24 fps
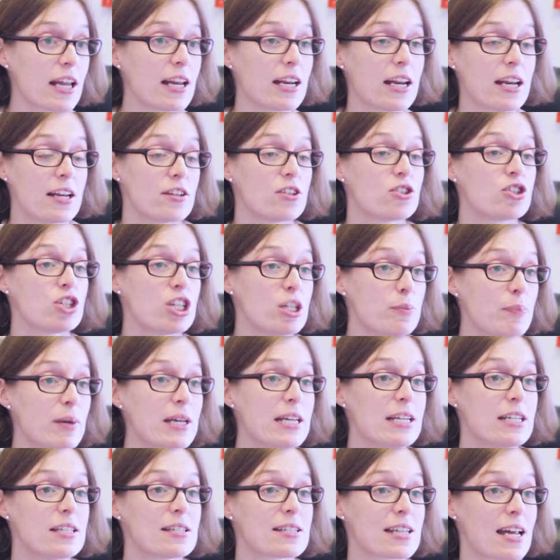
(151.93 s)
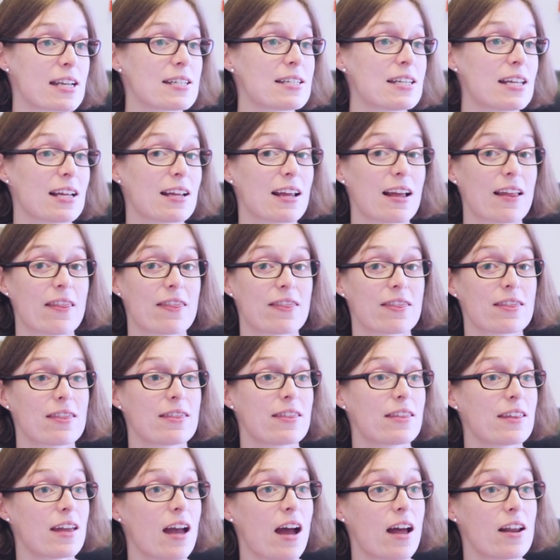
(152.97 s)
In the GP setting,
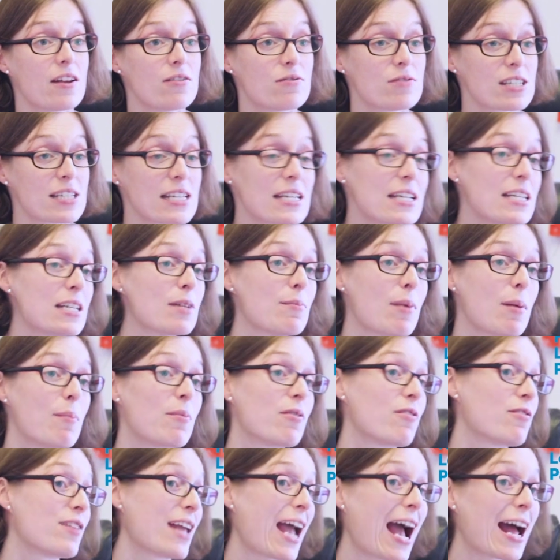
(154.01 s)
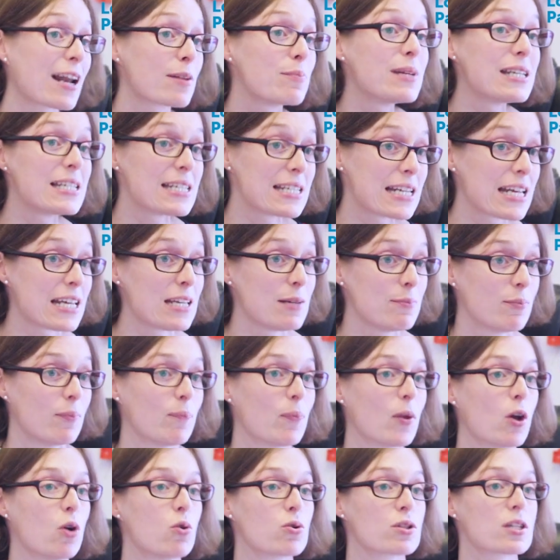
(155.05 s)
a senior member of the admin team
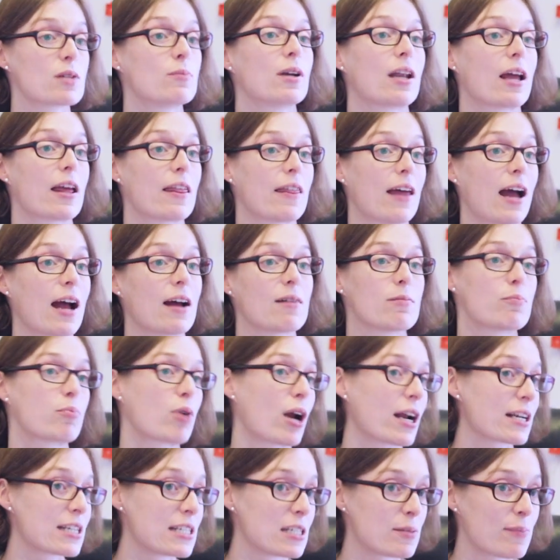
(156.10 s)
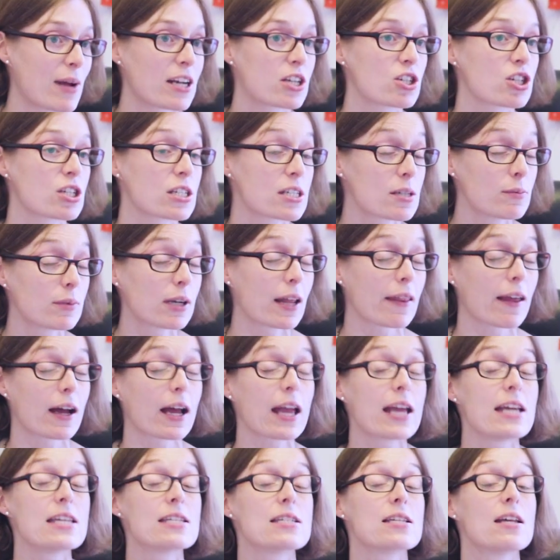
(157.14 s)
or someone like that, practice manager, someone like
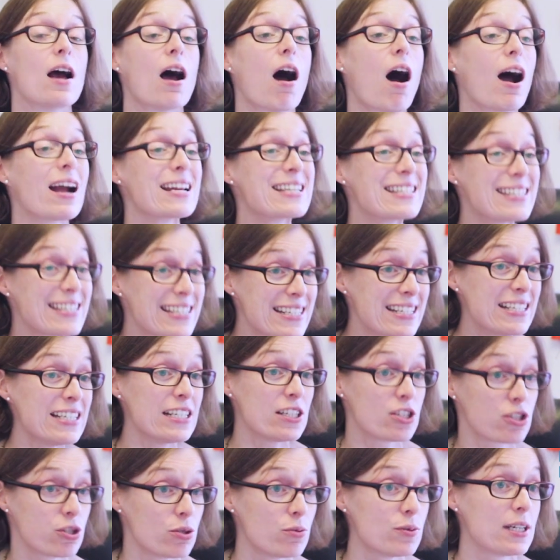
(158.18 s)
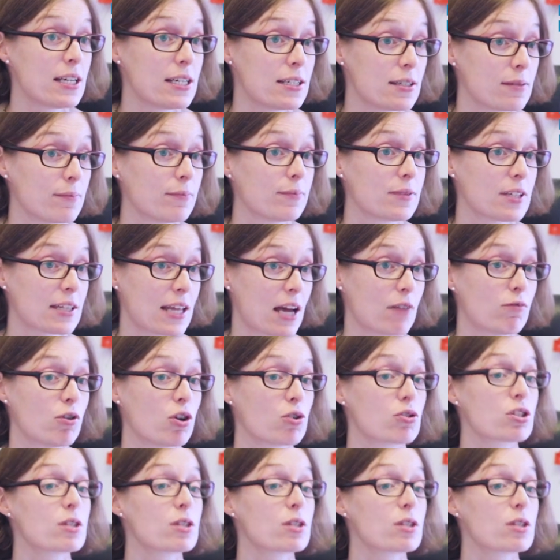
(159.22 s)
that is ideally suited to that role.